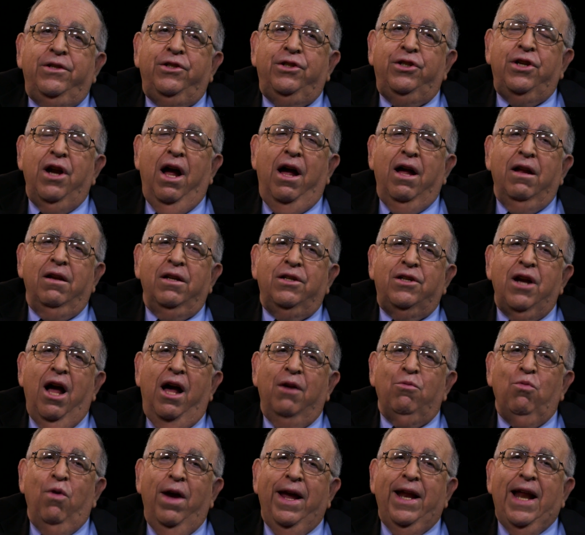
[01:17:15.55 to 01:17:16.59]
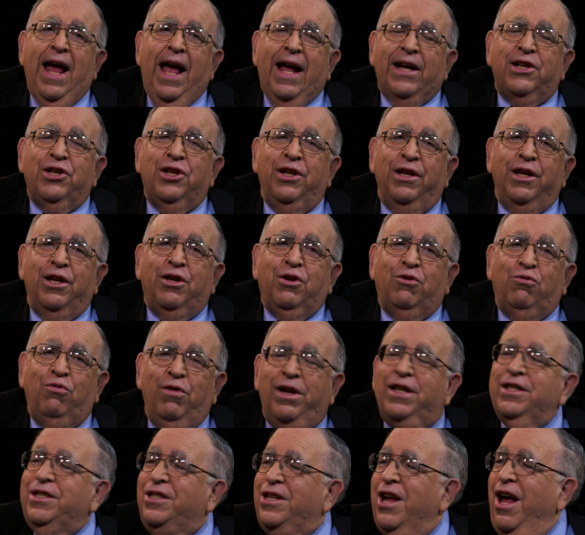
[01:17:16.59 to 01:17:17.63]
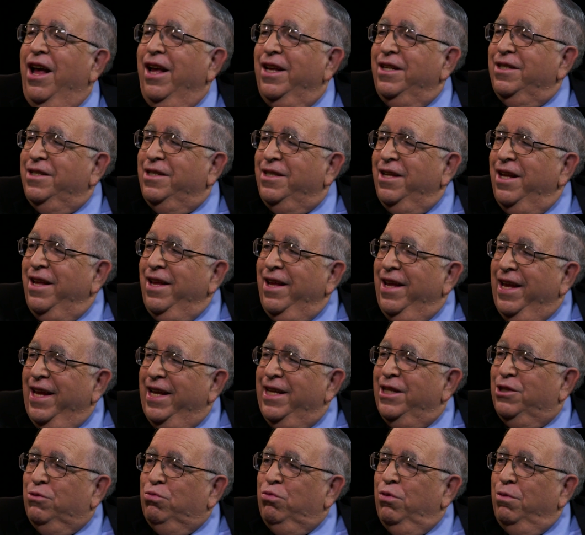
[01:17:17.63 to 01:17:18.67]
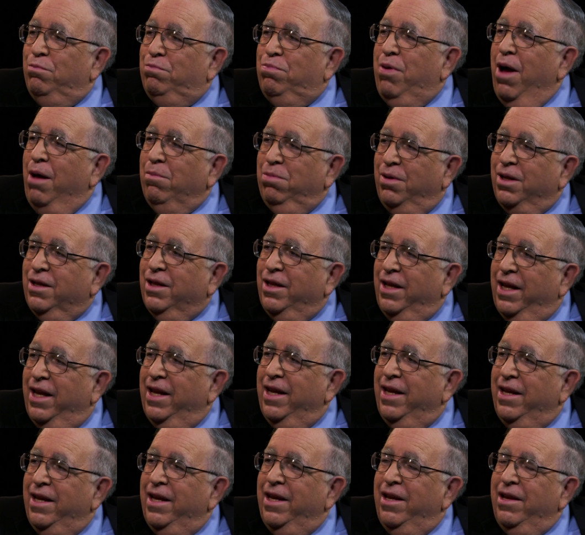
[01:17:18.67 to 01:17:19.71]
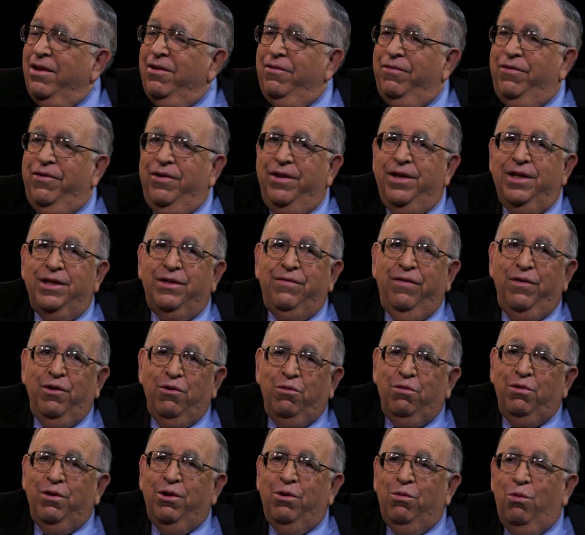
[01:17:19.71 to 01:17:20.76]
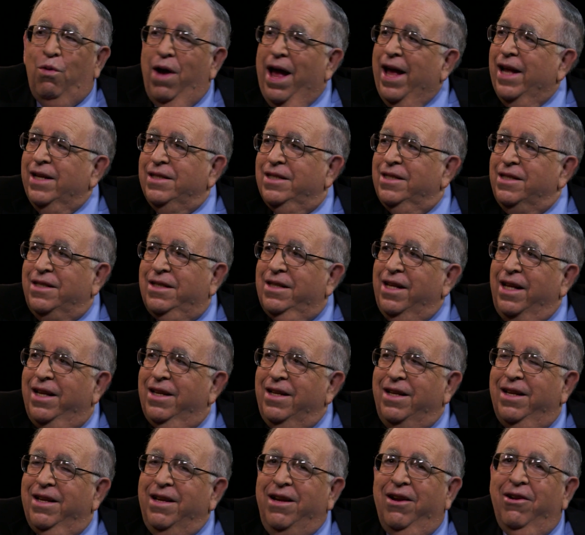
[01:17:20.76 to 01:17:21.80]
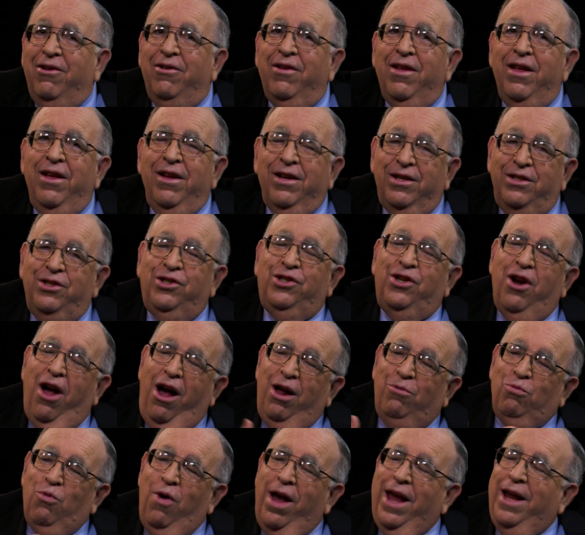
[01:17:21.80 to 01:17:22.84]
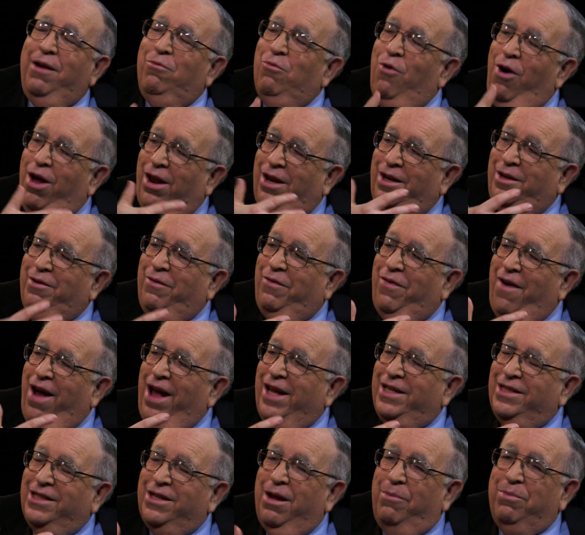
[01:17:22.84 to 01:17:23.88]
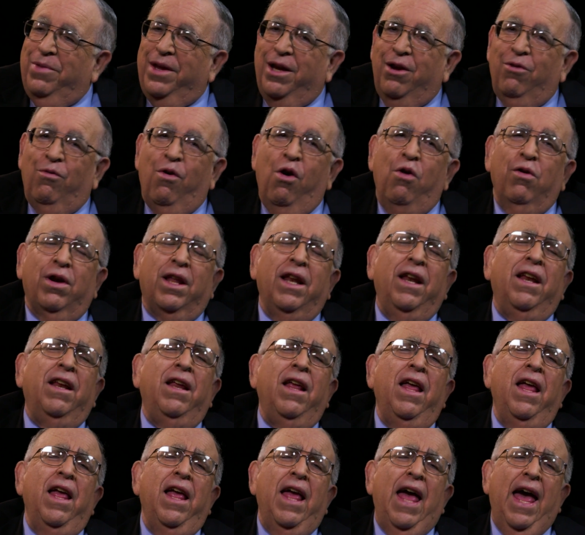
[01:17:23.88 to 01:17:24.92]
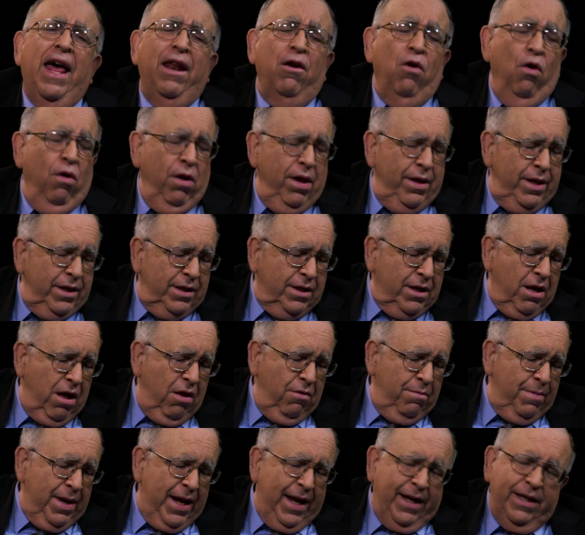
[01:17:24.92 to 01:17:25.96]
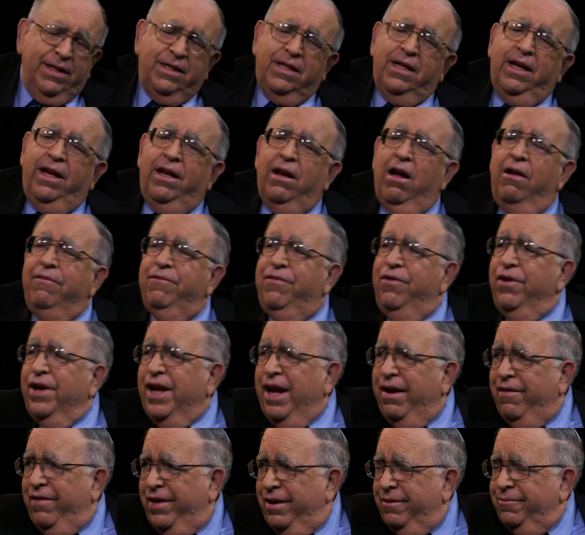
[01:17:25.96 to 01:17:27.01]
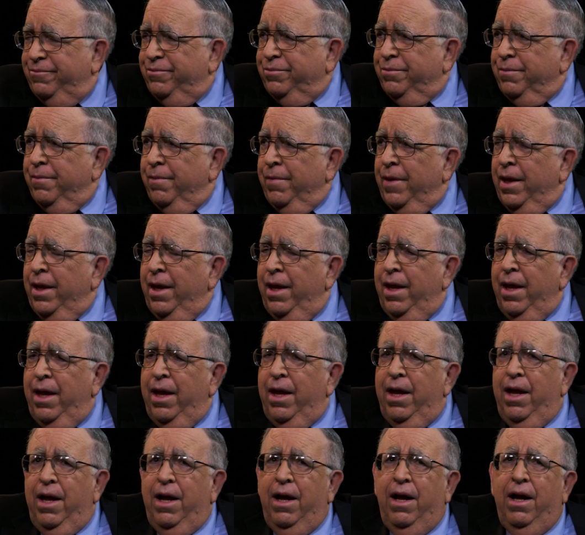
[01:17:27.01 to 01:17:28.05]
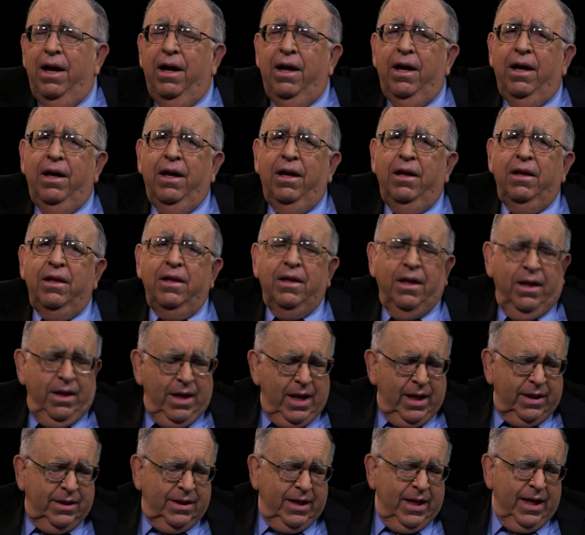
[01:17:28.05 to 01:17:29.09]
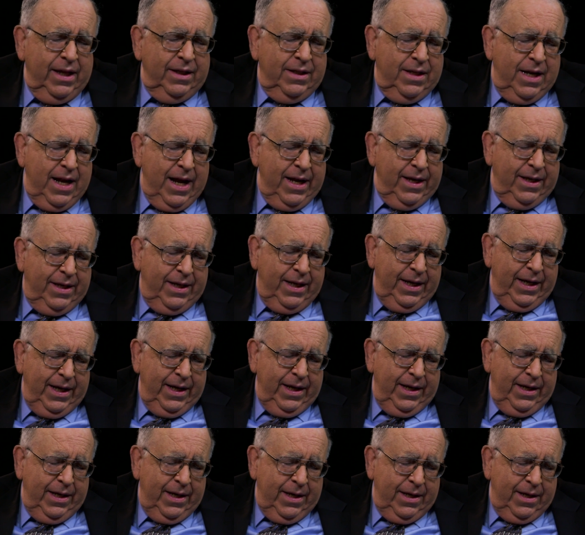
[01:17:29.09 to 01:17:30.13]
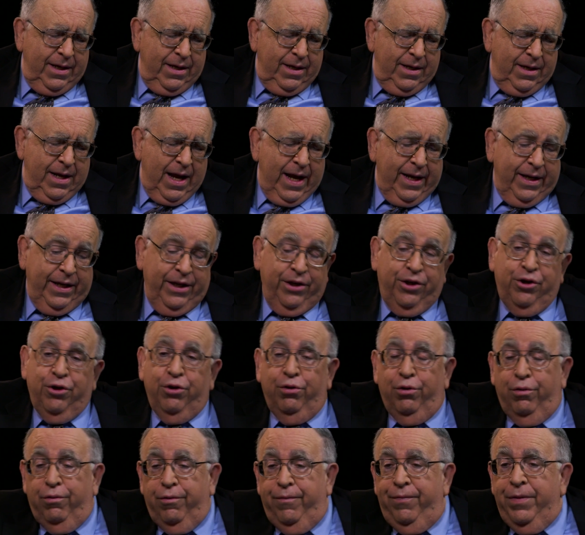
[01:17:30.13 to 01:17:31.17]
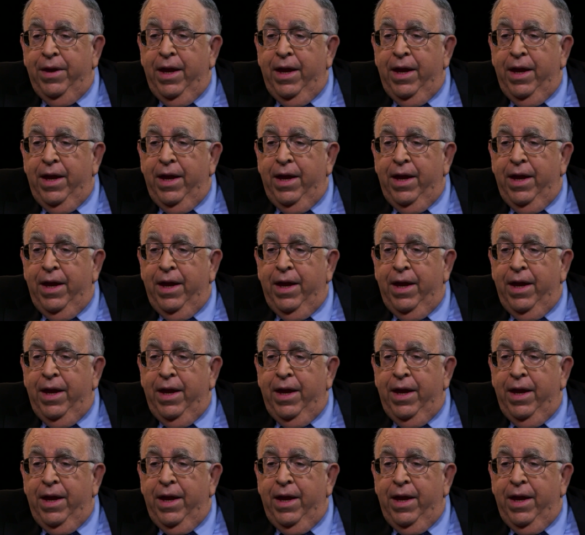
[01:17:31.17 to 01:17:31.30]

John Wayne actually criticized Eastwood publicly for this view of the West. That, you know, this John Wayne wanted to find something heroic in it. And all of this culminates in Unforgiven. Let's see, that's 1992.